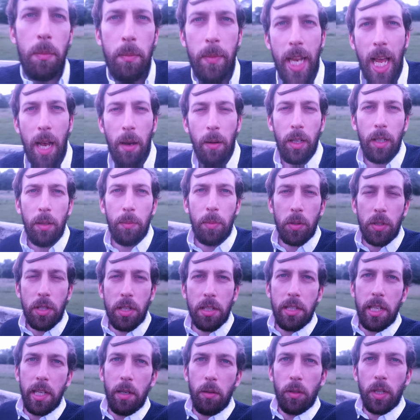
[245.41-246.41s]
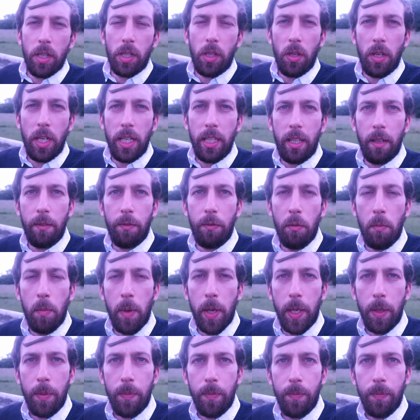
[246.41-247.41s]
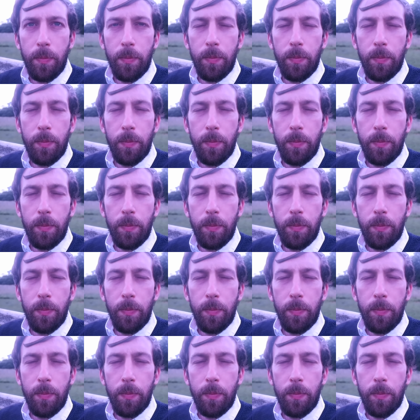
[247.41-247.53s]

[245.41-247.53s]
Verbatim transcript: I'm now able to see all the good he did for me.